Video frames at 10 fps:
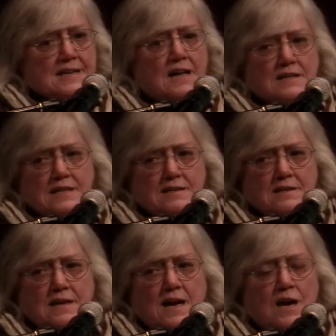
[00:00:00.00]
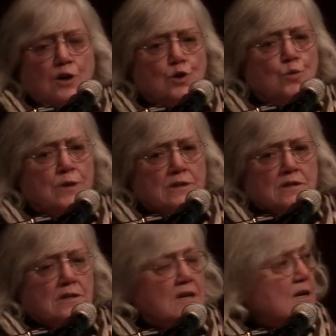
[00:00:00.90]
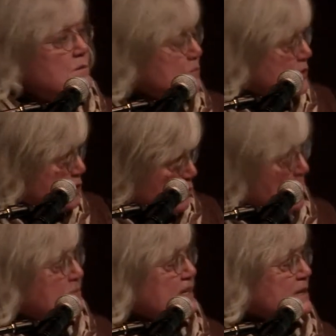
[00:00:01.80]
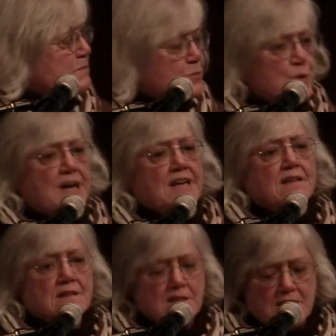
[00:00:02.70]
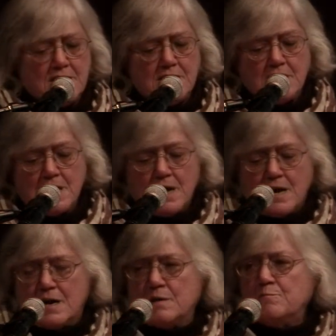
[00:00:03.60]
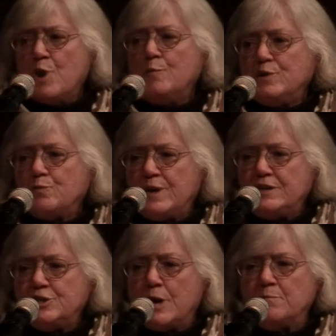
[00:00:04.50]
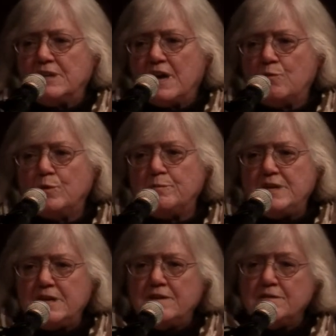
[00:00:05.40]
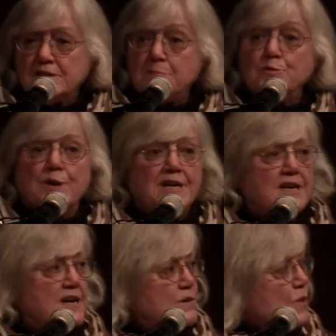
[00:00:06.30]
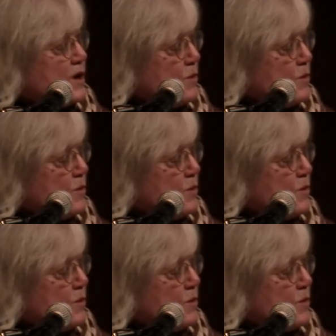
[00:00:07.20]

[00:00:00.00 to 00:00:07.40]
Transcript: Kalkin, who will presumably bring the uh, moment when Shambhala will be liberated and where,